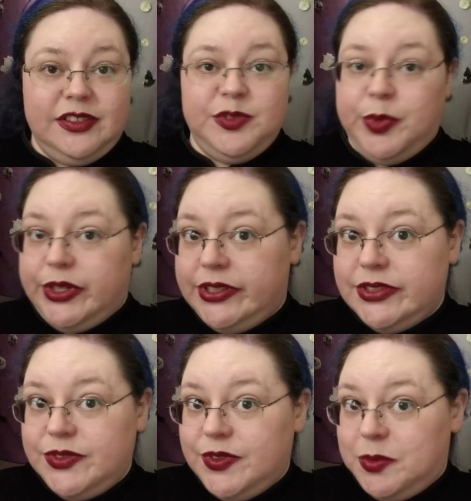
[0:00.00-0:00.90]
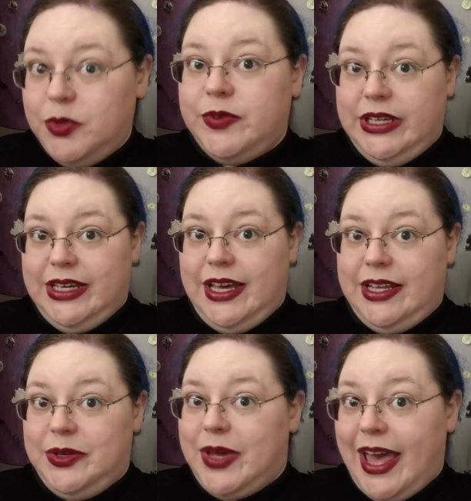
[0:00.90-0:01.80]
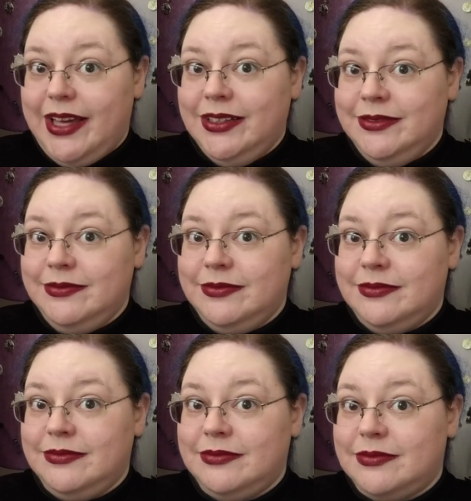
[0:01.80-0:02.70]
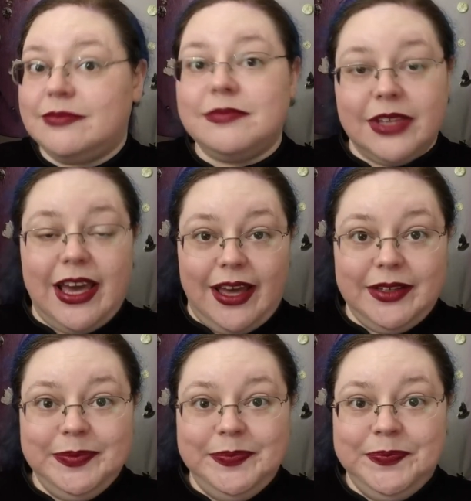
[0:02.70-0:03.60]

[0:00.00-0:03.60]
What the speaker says: Spoilers for the movie ahead, okay? Okay.